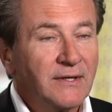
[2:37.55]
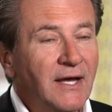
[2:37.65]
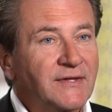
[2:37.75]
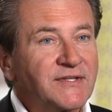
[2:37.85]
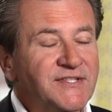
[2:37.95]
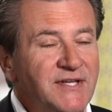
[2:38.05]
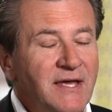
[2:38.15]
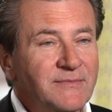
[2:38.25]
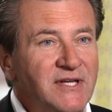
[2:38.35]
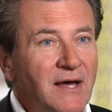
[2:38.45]
At the
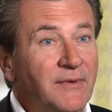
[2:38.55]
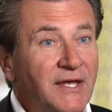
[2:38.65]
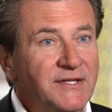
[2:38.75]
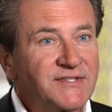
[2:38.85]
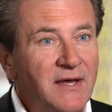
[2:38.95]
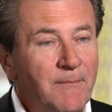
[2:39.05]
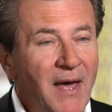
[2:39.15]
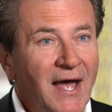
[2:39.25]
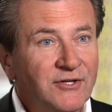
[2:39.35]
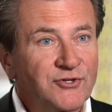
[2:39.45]
same time, against that
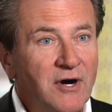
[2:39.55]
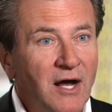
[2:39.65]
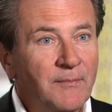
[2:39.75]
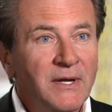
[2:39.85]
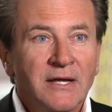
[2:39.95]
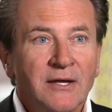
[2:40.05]
backdrop,